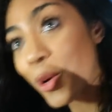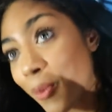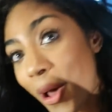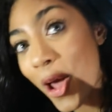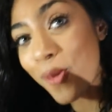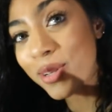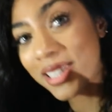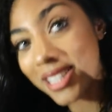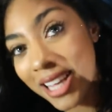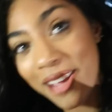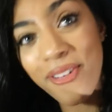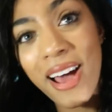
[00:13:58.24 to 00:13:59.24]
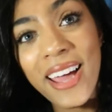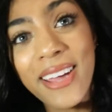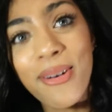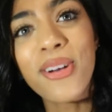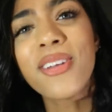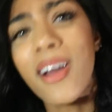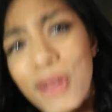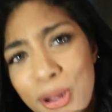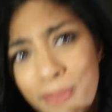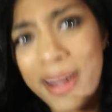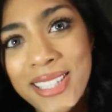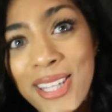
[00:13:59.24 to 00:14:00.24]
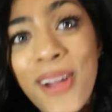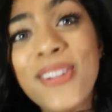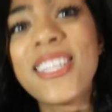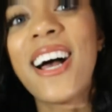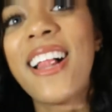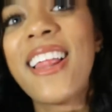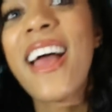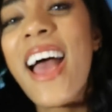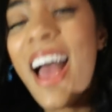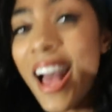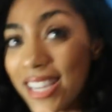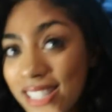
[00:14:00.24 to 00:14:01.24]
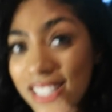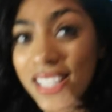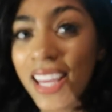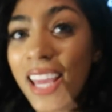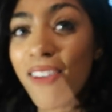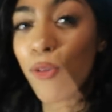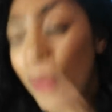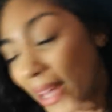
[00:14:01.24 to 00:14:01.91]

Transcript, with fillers: come home and see if I, well not come back to the hotel, and see if